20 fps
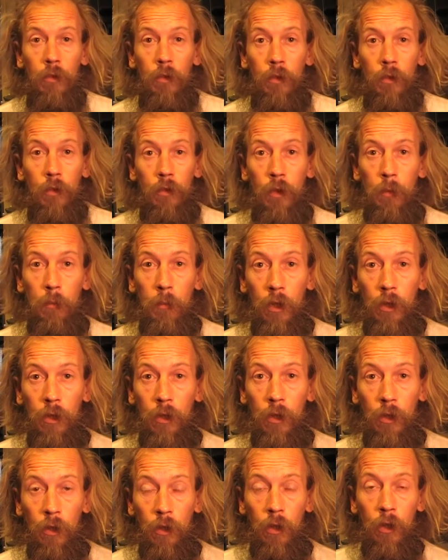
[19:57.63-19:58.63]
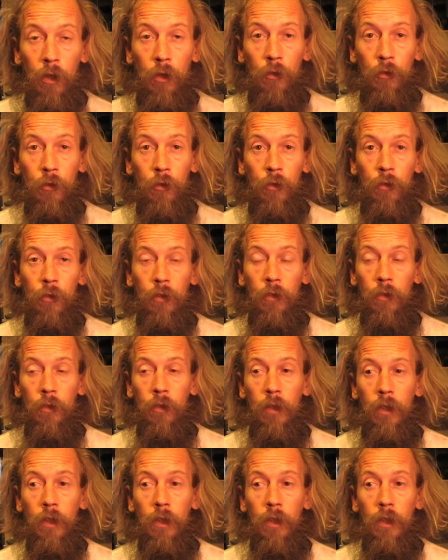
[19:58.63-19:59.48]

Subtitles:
similar conclusions.